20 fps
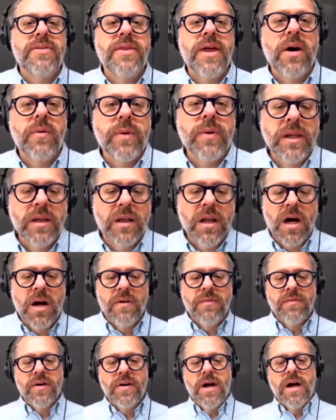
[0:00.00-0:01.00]
that we
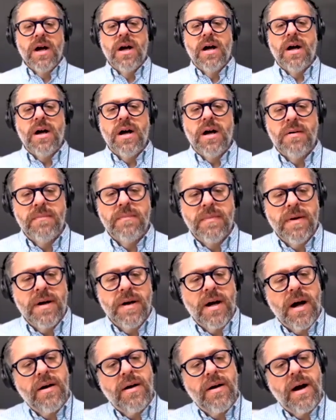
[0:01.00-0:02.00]
love
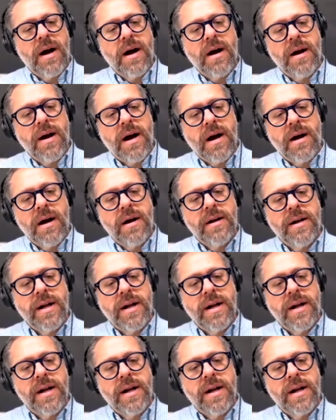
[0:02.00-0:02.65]
our